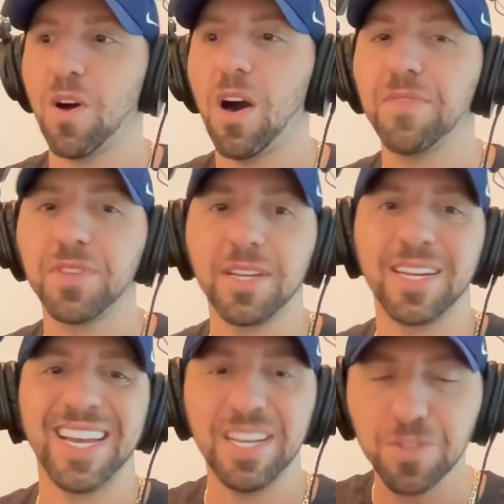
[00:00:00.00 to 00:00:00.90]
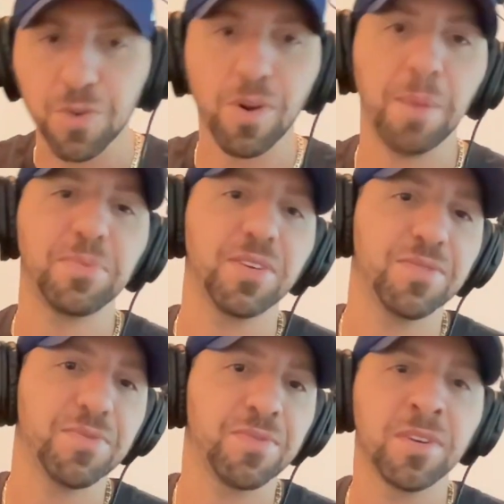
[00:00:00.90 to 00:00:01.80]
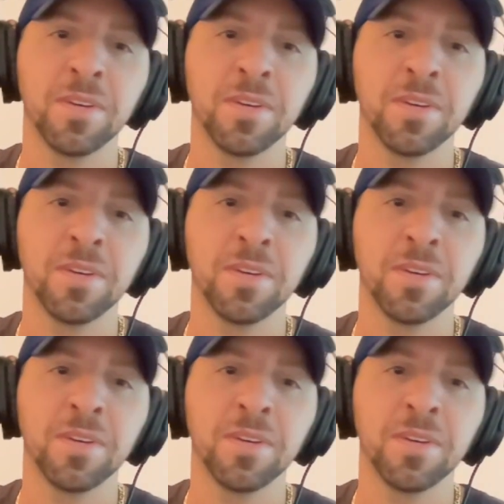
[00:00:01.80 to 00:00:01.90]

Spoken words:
often interruptive.